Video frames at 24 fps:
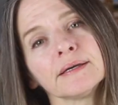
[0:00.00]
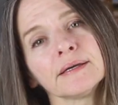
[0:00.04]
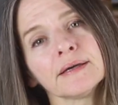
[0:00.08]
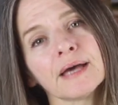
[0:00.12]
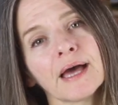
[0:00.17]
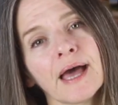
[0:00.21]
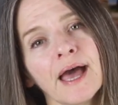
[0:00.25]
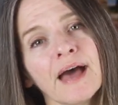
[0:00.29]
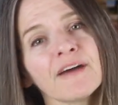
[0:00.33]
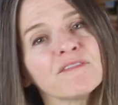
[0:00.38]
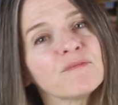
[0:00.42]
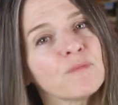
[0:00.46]

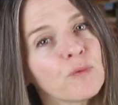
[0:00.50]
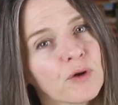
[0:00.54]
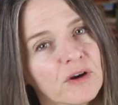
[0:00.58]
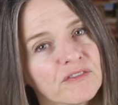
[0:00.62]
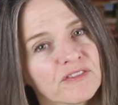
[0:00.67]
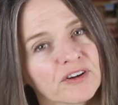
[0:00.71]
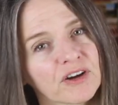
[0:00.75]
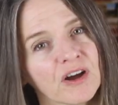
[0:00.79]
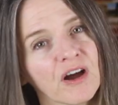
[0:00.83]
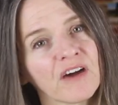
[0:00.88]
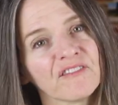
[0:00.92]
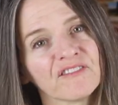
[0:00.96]
have more
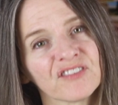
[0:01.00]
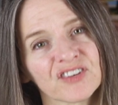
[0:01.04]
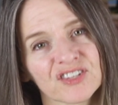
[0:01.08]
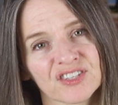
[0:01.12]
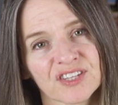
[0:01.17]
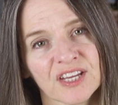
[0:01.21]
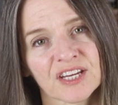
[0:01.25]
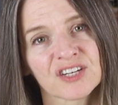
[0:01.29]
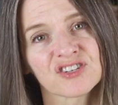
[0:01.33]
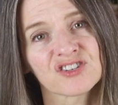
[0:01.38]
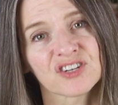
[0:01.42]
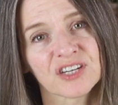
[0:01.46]
of a
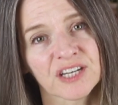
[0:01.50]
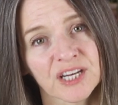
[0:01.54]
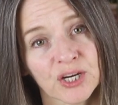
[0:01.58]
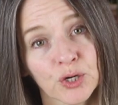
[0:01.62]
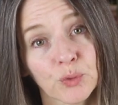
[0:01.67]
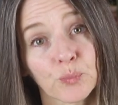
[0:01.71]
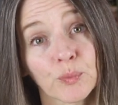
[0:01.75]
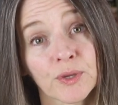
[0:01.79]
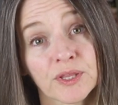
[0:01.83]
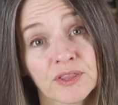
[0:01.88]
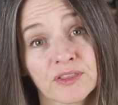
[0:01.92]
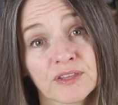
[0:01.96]
conversation
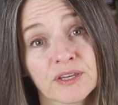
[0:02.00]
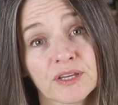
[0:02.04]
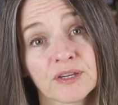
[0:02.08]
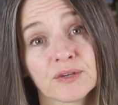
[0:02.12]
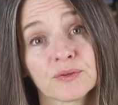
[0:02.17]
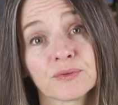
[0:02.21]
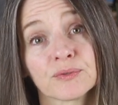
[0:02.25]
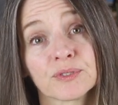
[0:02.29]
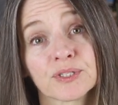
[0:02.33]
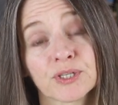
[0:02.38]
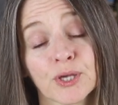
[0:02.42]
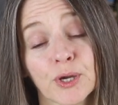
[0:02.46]
here with
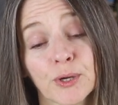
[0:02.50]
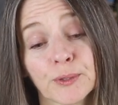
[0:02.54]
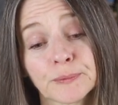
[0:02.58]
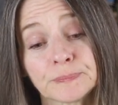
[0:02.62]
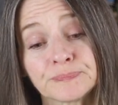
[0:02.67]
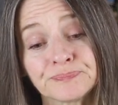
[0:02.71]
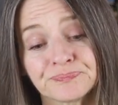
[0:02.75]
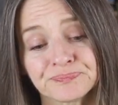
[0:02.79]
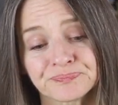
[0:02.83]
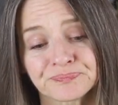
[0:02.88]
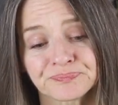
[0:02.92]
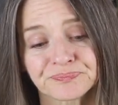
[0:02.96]
you. So